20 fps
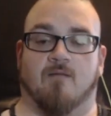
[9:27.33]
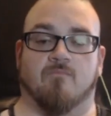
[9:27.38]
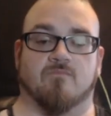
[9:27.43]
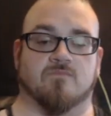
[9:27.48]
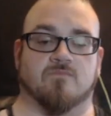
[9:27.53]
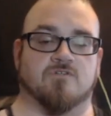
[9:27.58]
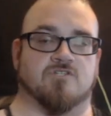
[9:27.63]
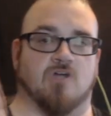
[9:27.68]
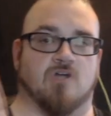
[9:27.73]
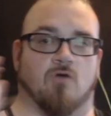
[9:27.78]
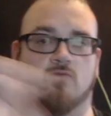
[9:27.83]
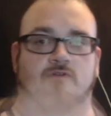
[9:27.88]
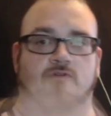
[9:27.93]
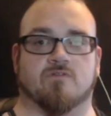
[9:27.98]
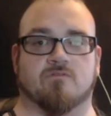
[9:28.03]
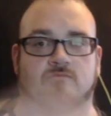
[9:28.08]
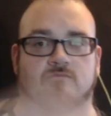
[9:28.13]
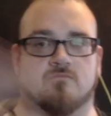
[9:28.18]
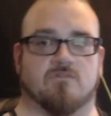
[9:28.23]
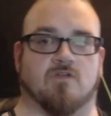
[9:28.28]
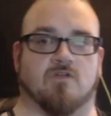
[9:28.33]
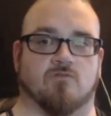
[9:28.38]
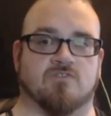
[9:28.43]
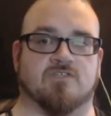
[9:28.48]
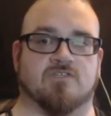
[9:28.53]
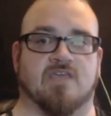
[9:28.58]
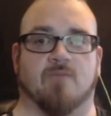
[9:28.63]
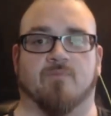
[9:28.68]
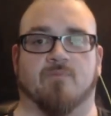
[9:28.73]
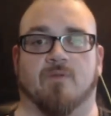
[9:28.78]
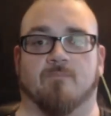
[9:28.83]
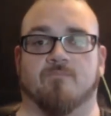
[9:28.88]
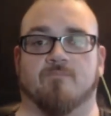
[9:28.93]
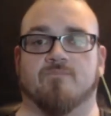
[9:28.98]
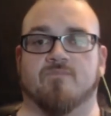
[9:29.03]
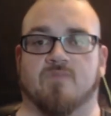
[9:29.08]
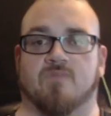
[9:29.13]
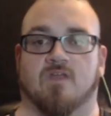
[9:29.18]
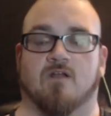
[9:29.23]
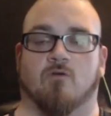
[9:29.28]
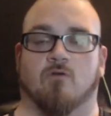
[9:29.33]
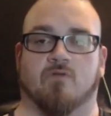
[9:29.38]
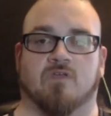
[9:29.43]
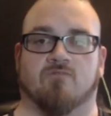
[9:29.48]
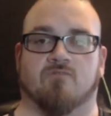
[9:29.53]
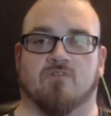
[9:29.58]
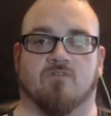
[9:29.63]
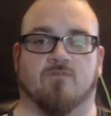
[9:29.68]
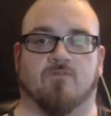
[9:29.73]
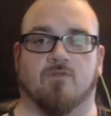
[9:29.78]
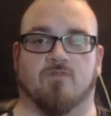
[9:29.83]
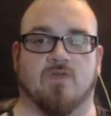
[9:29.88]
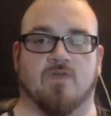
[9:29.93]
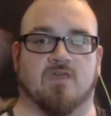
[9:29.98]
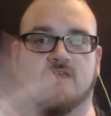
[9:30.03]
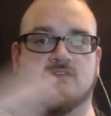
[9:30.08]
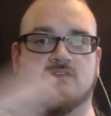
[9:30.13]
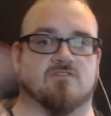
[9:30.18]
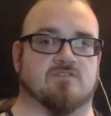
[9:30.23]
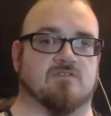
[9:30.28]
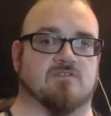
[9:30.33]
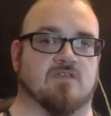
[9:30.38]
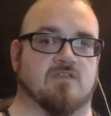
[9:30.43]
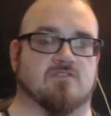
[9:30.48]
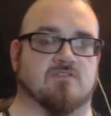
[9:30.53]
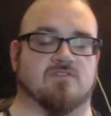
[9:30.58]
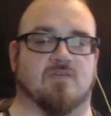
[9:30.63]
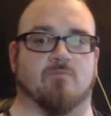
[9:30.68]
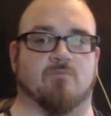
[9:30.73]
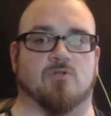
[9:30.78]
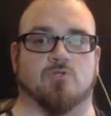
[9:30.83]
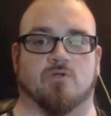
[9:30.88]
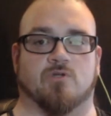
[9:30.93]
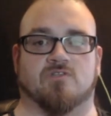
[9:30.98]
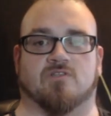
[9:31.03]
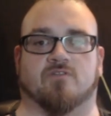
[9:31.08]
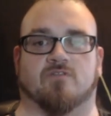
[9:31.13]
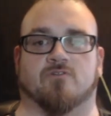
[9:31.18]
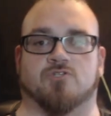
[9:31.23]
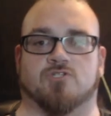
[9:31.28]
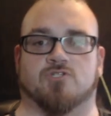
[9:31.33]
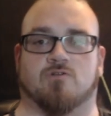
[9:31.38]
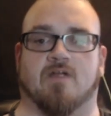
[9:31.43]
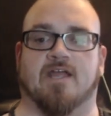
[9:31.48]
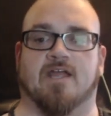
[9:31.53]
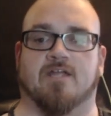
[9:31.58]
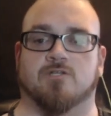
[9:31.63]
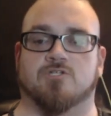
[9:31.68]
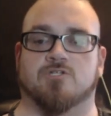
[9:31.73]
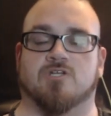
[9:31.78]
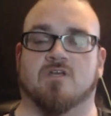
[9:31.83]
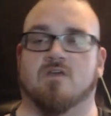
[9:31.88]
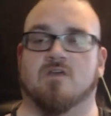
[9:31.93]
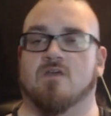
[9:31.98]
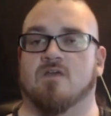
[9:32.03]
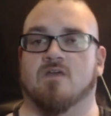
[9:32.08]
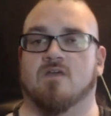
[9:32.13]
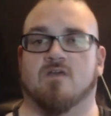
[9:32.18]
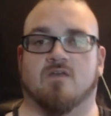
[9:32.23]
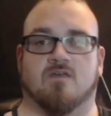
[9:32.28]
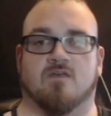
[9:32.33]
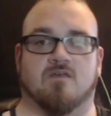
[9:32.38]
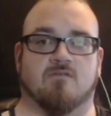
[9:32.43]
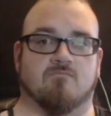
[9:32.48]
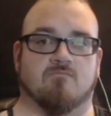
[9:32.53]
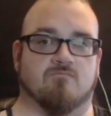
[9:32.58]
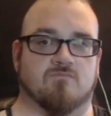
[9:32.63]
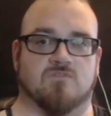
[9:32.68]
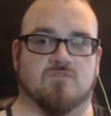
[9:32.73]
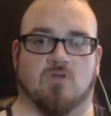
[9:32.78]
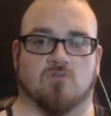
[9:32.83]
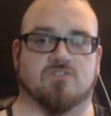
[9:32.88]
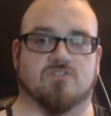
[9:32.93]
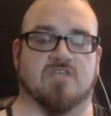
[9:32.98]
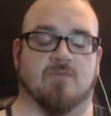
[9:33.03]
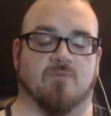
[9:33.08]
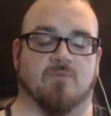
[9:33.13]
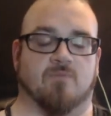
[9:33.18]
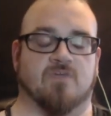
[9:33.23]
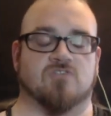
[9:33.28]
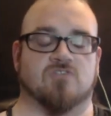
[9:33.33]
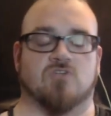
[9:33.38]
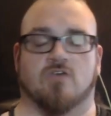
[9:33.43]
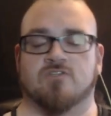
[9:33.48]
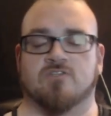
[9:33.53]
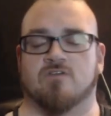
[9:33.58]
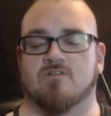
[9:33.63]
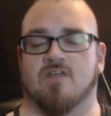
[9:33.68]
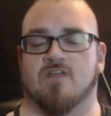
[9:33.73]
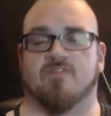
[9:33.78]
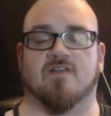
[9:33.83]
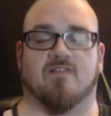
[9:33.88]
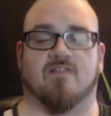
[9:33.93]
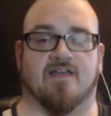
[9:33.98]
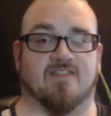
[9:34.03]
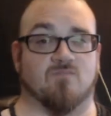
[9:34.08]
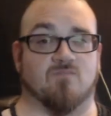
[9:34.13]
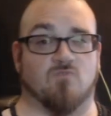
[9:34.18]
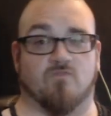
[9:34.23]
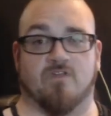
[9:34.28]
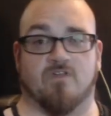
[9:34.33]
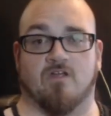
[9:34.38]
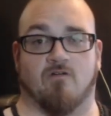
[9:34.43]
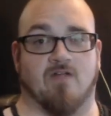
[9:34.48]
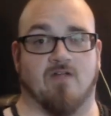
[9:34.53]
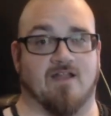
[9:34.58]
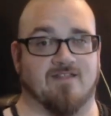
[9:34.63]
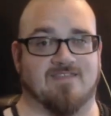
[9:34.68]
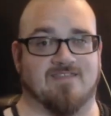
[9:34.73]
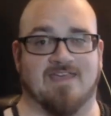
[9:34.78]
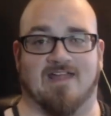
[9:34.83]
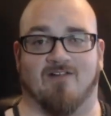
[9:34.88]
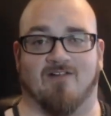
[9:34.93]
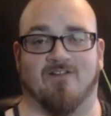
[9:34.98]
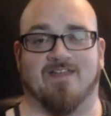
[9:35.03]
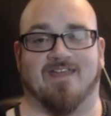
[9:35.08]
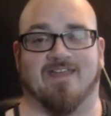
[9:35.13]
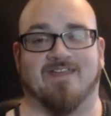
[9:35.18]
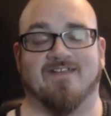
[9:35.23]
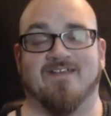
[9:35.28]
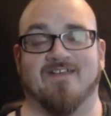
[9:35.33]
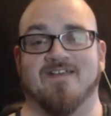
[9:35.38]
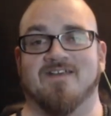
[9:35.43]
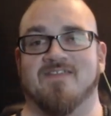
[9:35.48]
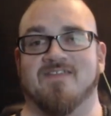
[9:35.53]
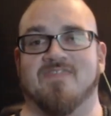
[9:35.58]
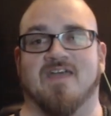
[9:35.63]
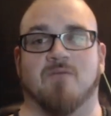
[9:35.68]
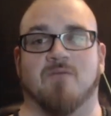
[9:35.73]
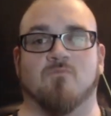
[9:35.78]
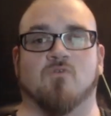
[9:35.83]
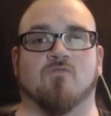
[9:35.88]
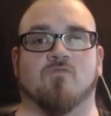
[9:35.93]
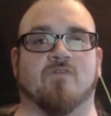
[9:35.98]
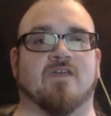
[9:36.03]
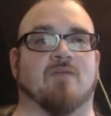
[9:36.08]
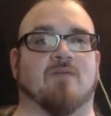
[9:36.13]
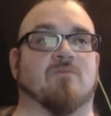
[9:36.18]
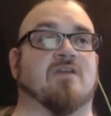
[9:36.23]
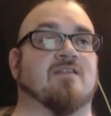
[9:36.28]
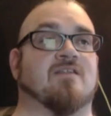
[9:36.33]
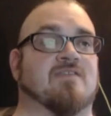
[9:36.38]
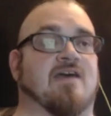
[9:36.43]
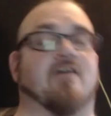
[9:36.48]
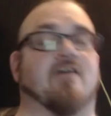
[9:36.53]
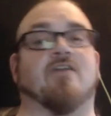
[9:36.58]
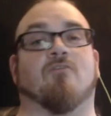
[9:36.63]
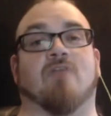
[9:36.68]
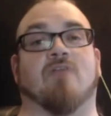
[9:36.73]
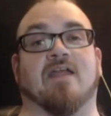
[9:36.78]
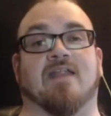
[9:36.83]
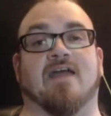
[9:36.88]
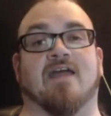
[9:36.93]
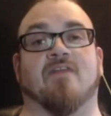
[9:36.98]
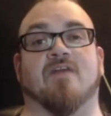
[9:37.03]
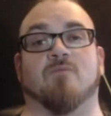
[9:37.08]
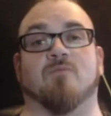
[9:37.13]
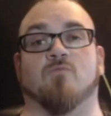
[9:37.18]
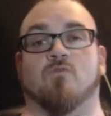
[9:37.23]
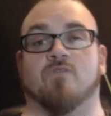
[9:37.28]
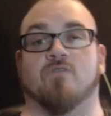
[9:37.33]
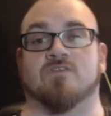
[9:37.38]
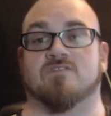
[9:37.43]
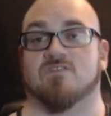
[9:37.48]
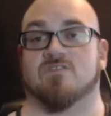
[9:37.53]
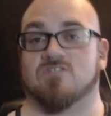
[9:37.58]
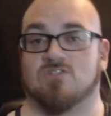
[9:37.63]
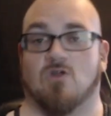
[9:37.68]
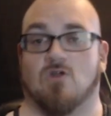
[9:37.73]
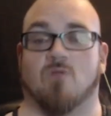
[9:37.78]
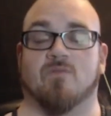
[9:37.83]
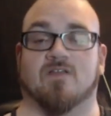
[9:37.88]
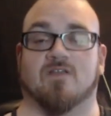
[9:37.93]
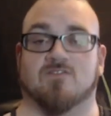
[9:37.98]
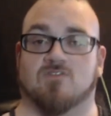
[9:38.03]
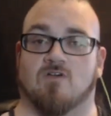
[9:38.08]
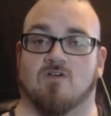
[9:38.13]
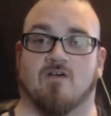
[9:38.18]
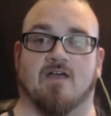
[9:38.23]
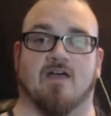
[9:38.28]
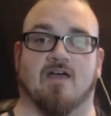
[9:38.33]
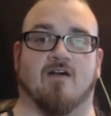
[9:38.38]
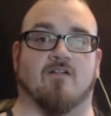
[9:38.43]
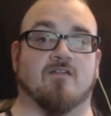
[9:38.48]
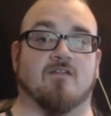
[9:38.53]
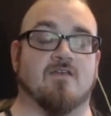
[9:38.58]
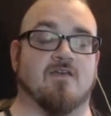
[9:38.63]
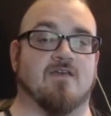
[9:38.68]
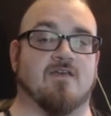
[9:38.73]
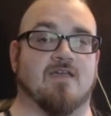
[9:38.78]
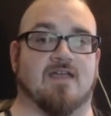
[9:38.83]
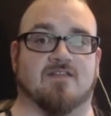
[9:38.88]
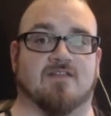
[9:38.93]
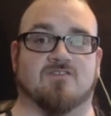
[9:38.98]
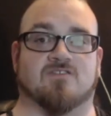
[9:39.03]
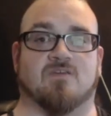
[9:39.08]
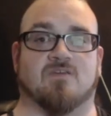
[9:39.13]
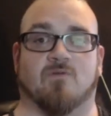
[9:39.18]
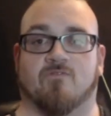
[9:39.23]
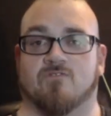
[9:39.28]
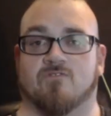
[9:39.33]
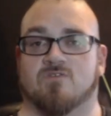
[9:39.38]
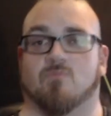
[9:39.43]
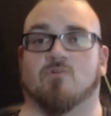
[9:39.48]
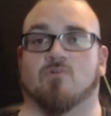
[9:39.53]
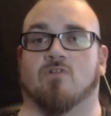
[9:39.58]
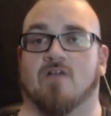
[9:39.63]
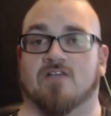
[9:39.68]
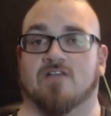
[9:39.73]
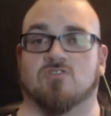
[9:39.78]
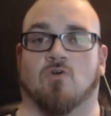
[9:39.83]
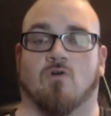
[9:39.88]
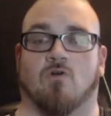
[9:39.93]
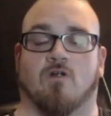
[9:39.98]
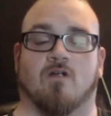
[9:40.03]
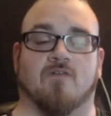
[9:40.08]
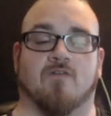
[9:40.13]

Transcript: Don't skip him. Even if you think his imagery is a little strange, don't skip him. He's also nothing like the movie Hereditary. That movie, I'm going to tell you right now, that movie's disturbing as all hell. And this is coming from someone who likes horror.